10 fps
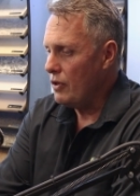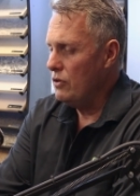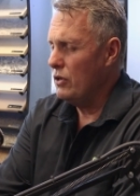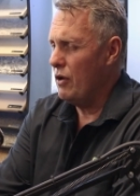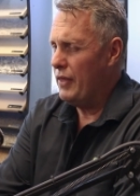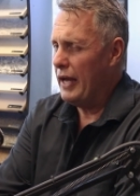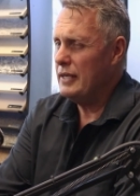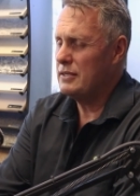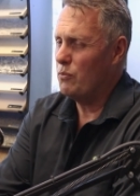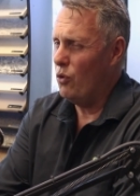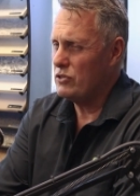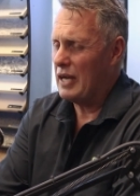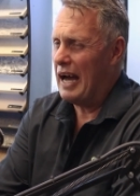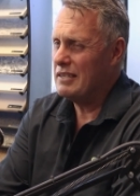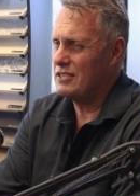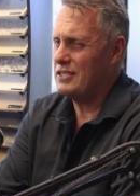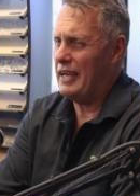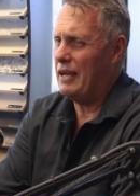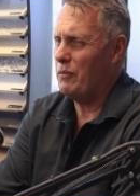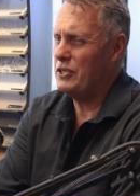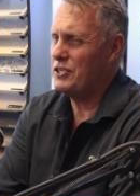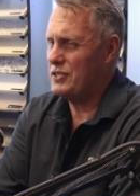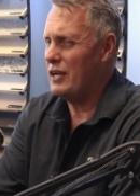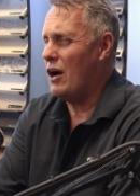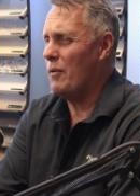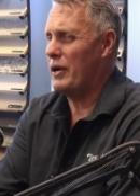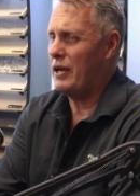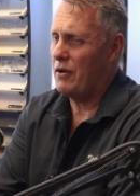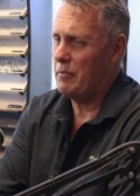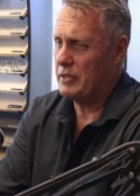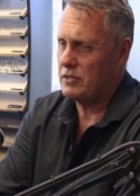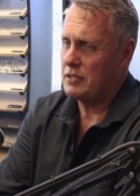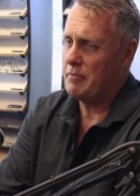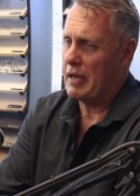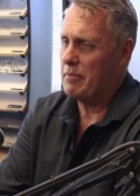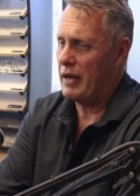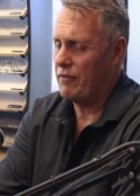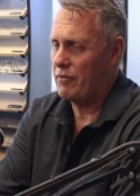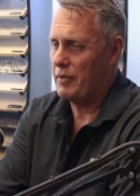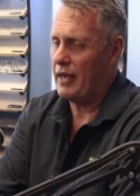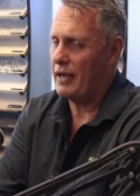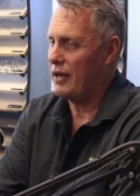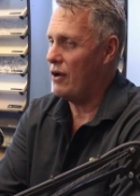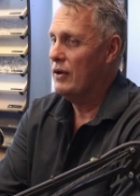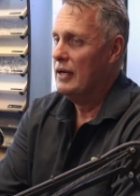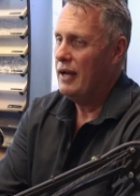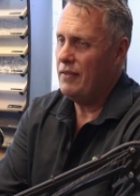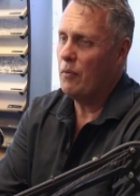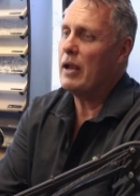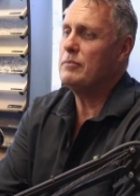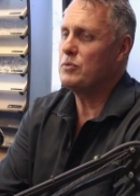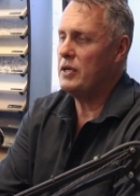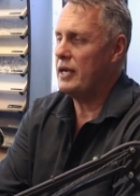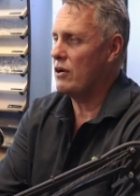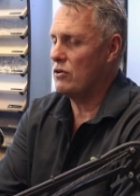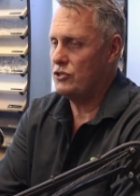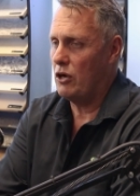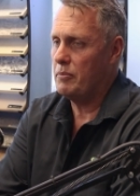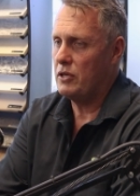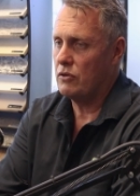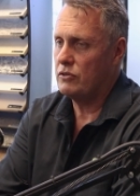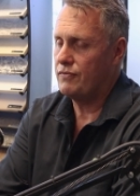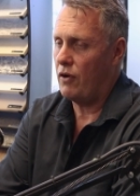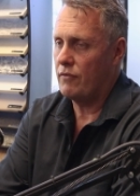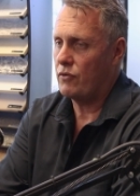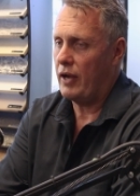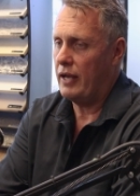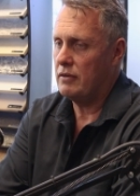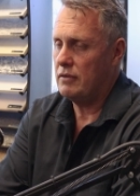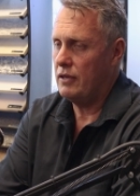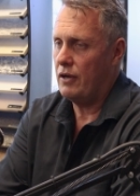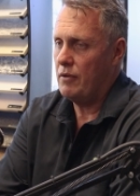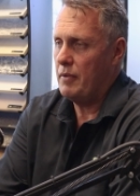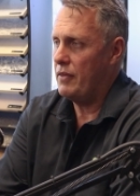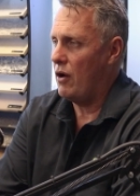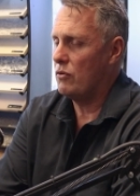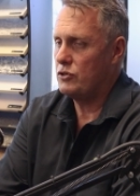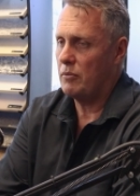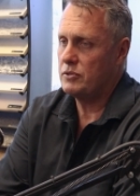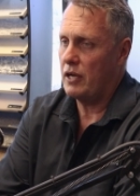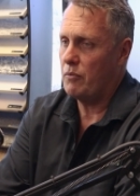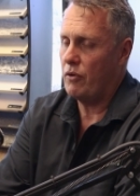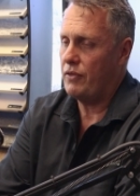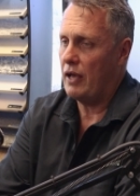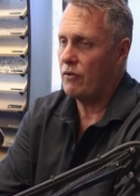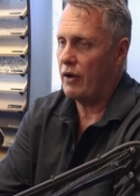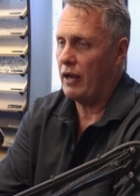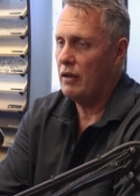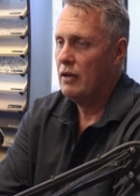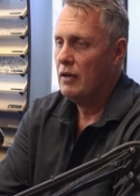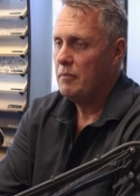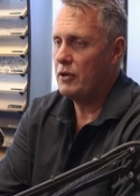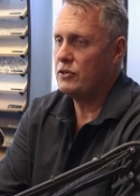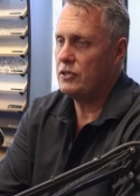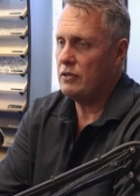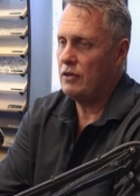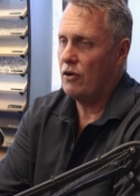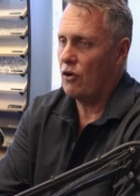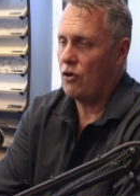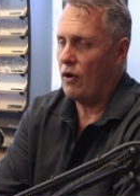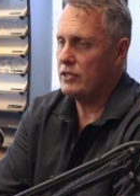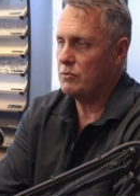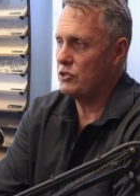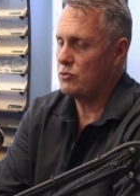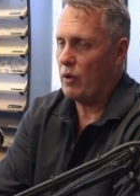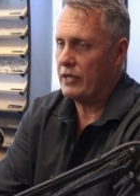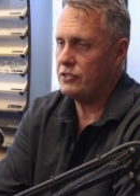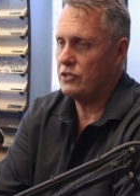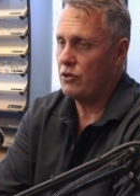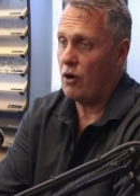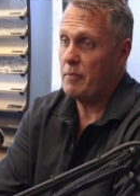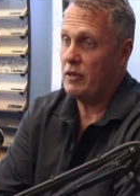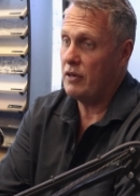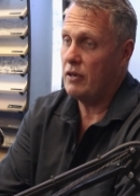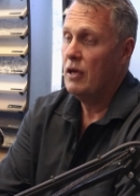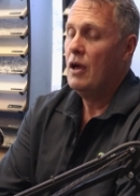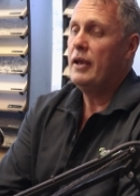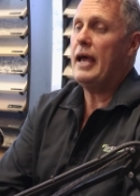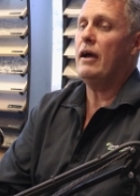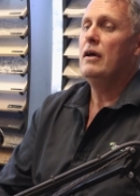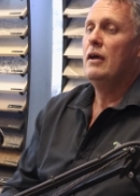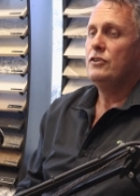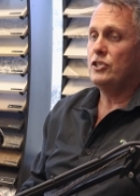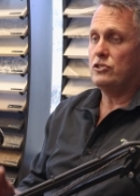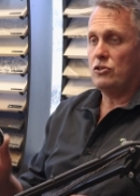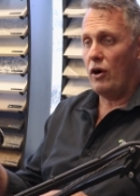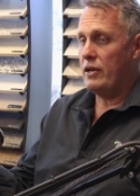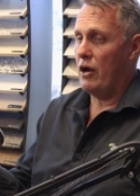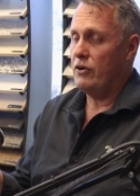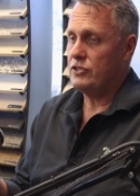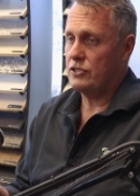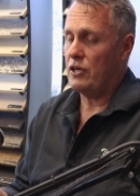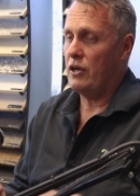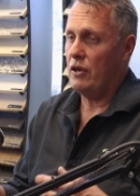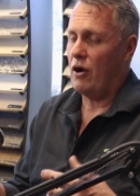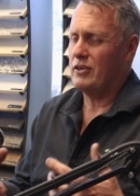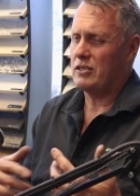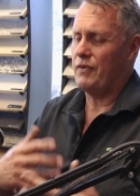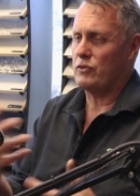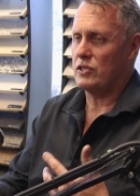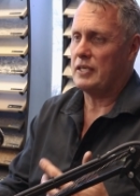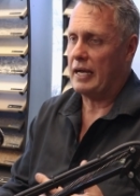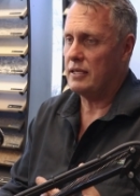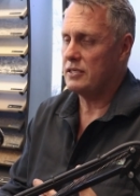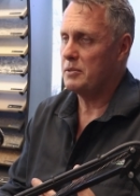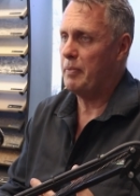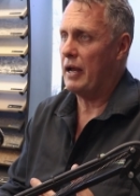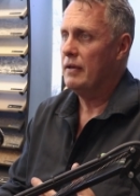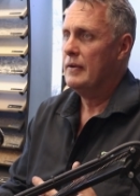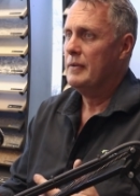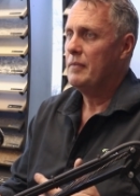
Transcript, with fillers: you know, that is what's unseen. We just think, oh, we're going to go into business and make money from the get go. And then what happens when you get on a job and you lose five grand, you know, and the whole job is only worth 10 grand? because you, you got guys that were just wasting your time and you didn't. Now, just side note, just so you know, I just felt to say this, but